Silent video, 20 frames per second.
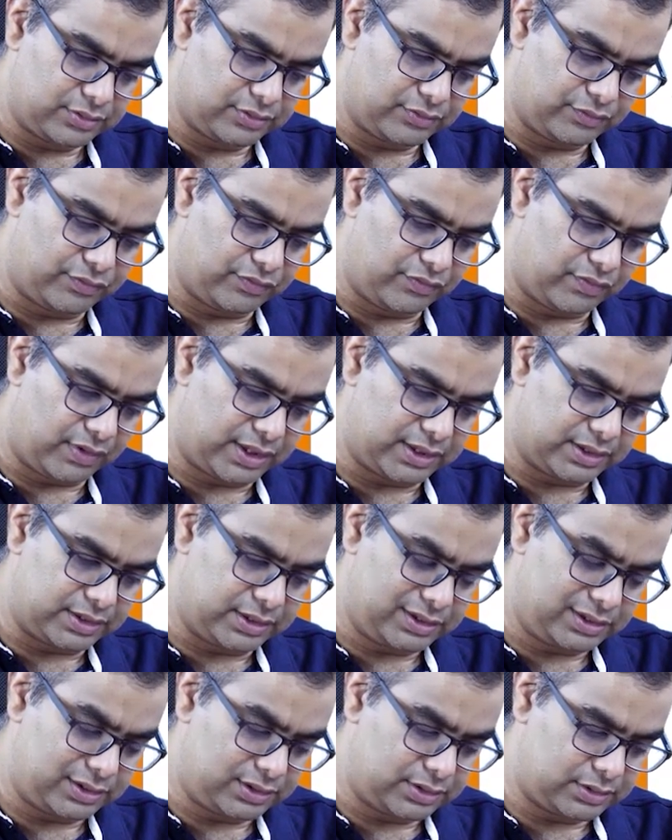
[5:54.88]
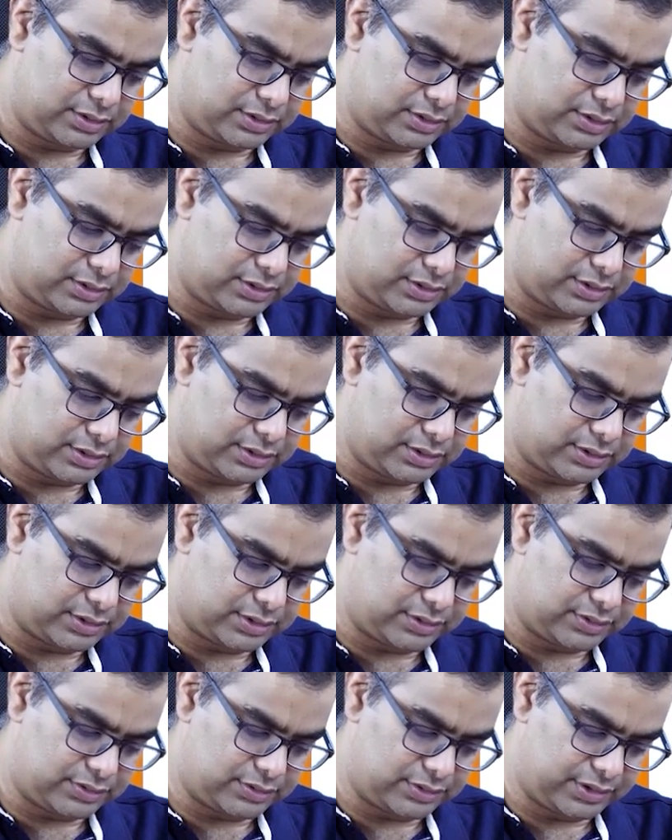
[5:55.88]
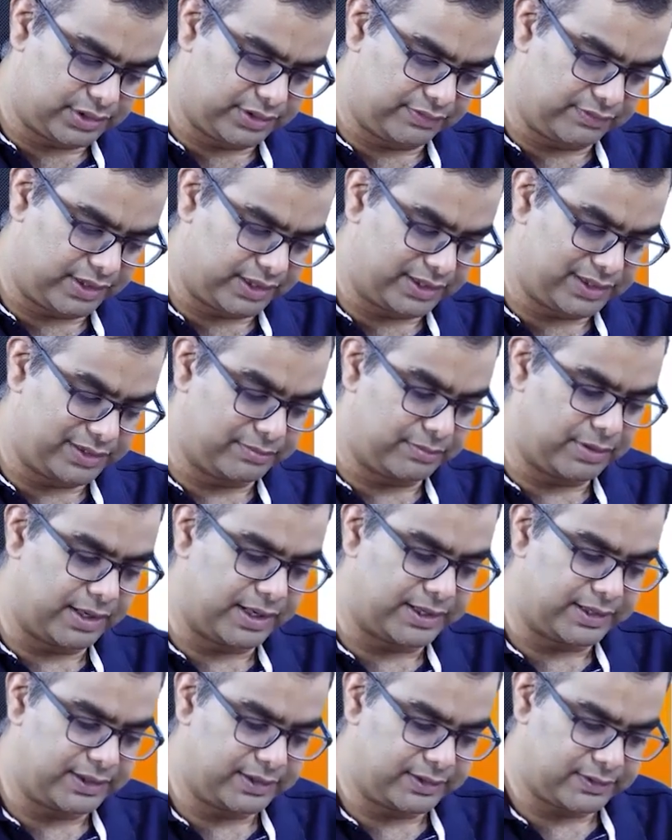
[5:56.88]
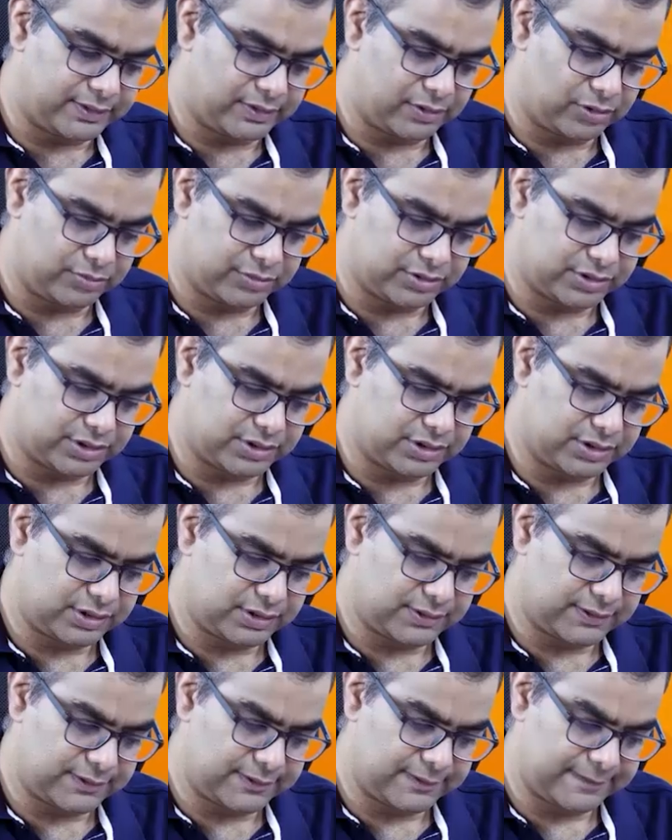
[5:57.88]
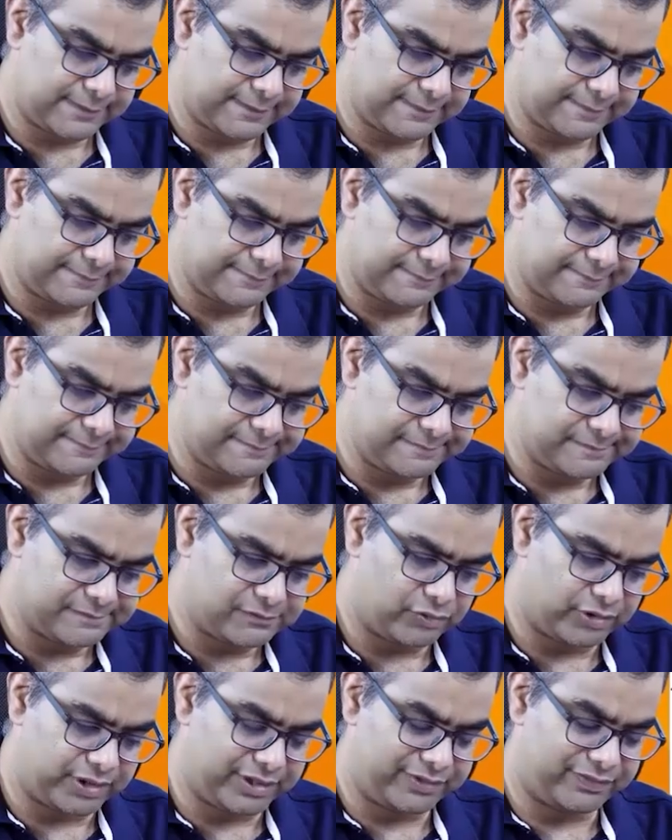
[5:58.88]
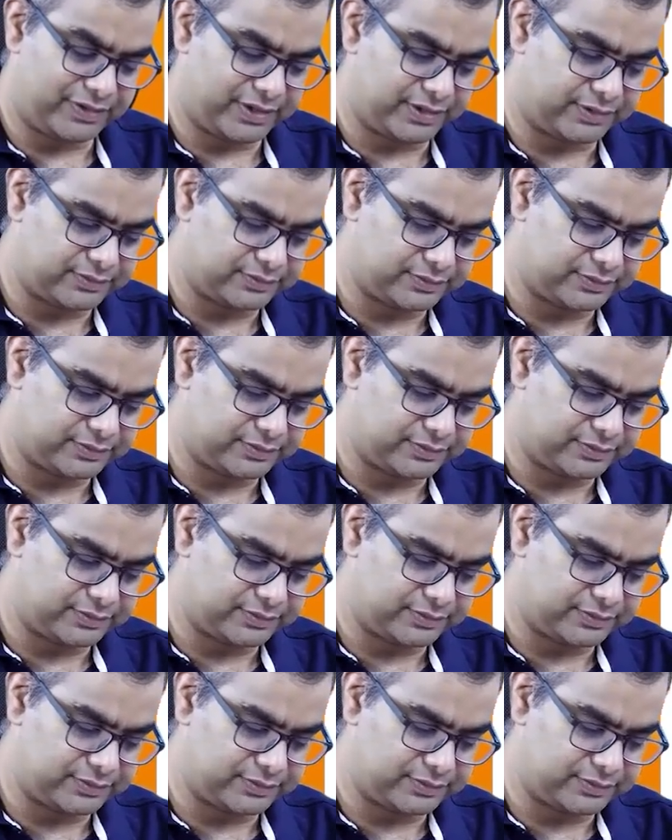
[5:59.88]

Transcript: 1 divided by, how much is it? 25